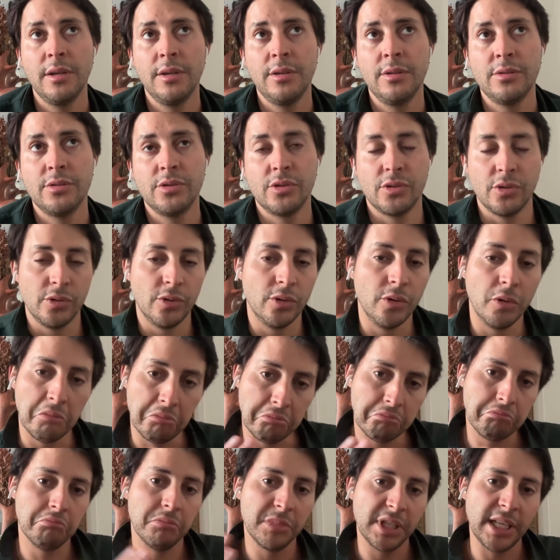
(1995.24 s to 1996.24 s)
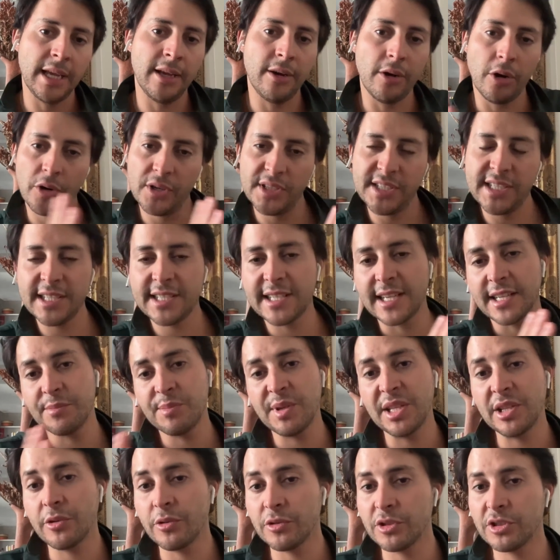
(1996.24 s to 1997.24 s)
So all this has
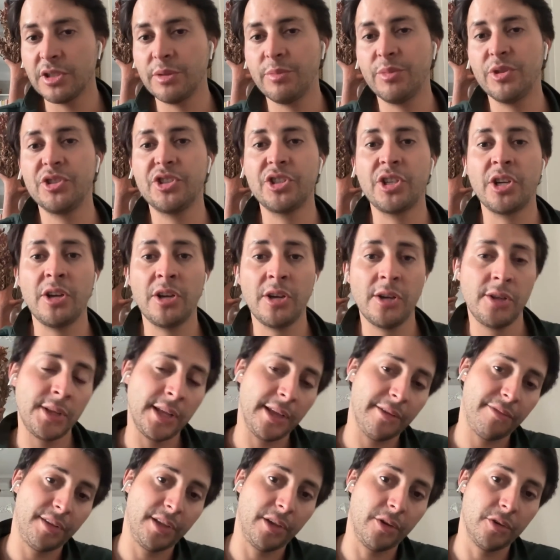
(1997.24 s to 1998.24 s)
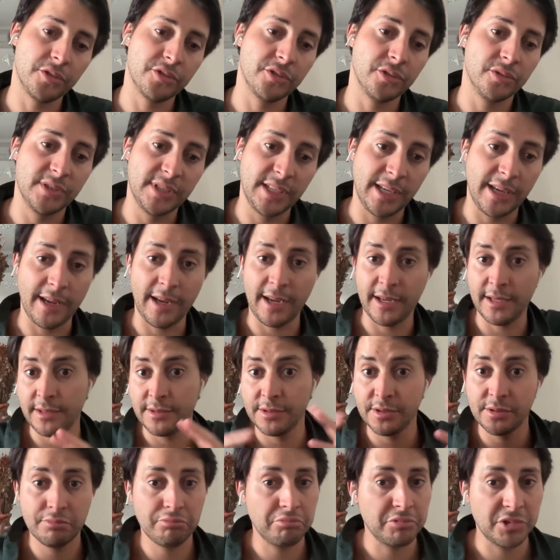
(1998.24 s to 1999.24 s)
been contribution. I think also
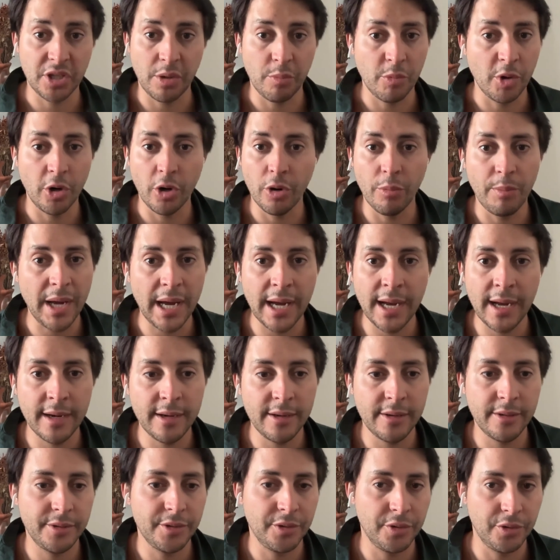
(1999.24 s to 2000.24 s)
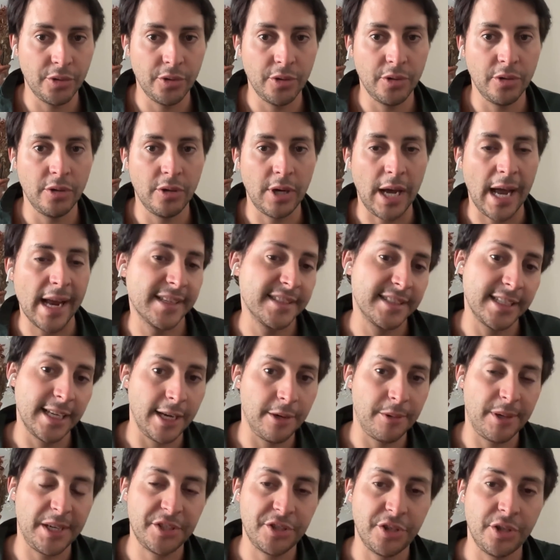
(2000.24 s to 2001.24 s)
there's some global,
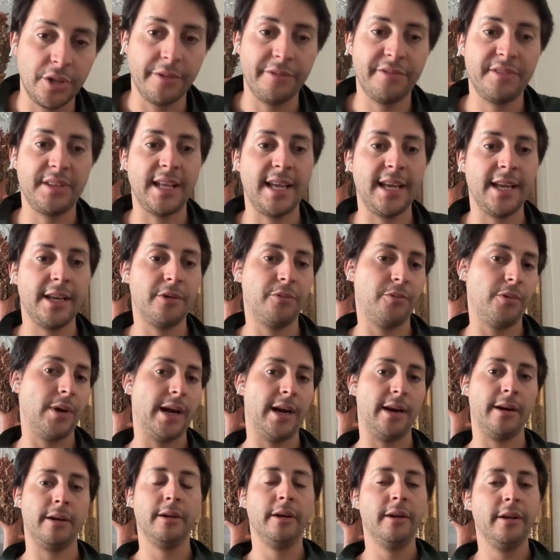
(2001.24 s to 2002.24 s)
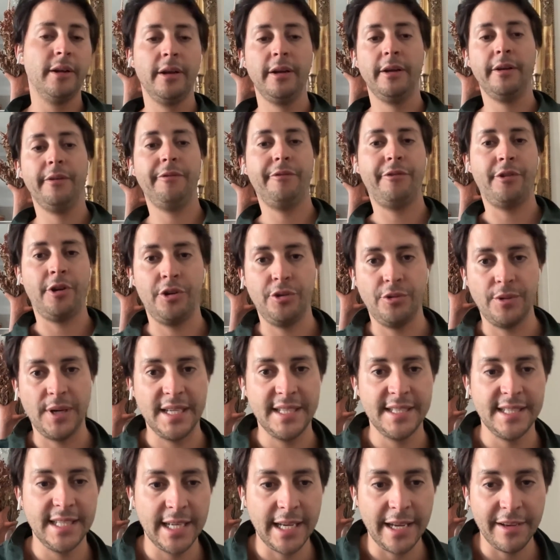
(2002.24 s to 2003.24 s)
acceleration of tech where
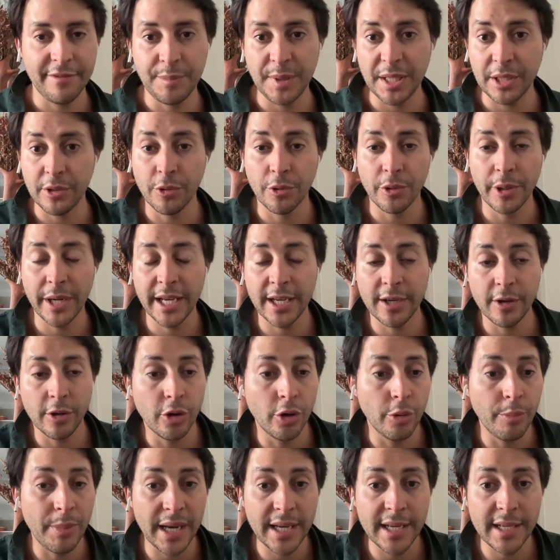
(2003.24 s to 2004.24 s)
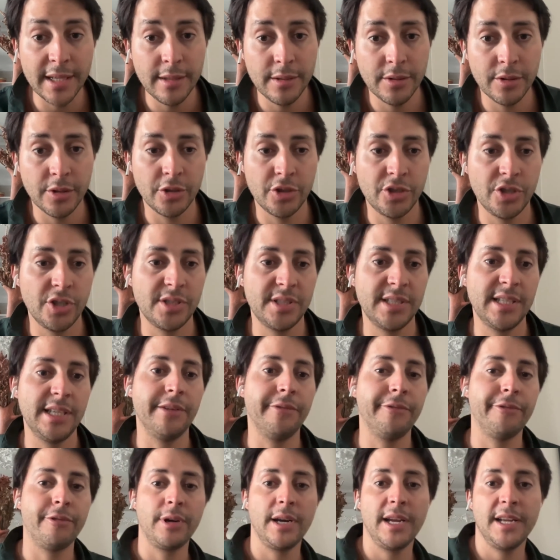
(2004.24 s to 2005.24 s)
fundraising have been growing globally, not just in
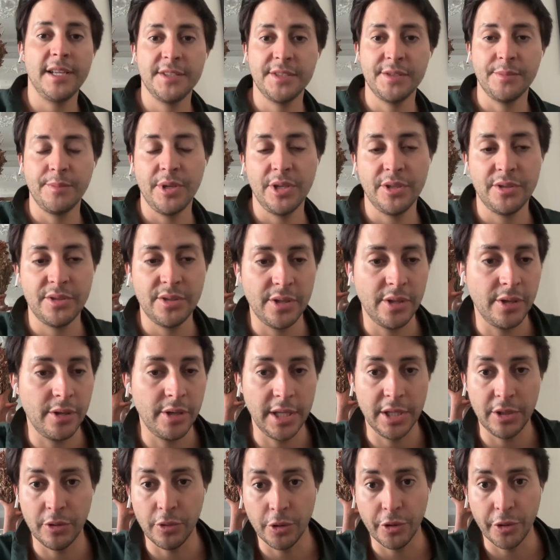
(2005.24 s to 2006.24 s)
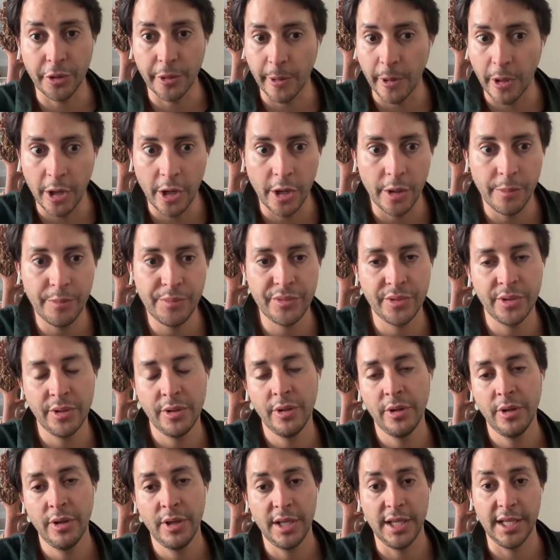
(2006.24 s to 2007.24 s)
France, but in all Europe,
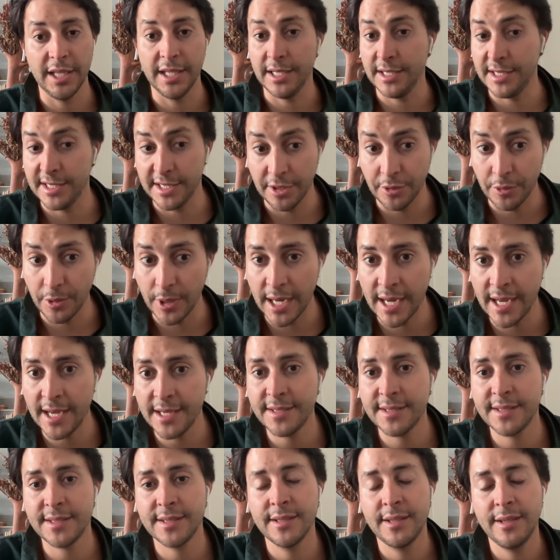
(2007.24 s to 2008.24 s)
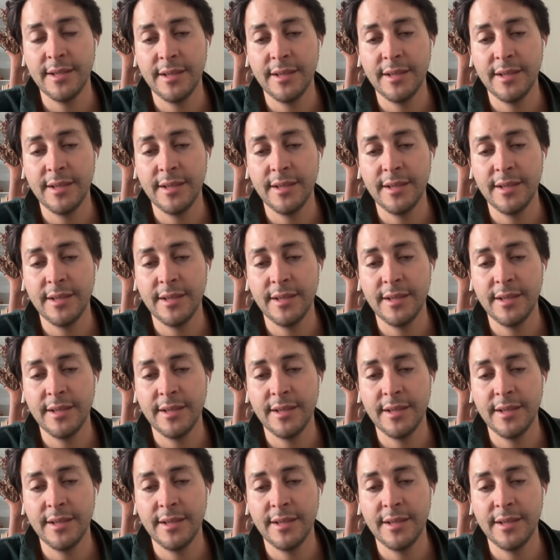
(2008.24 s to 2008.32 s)
in the US.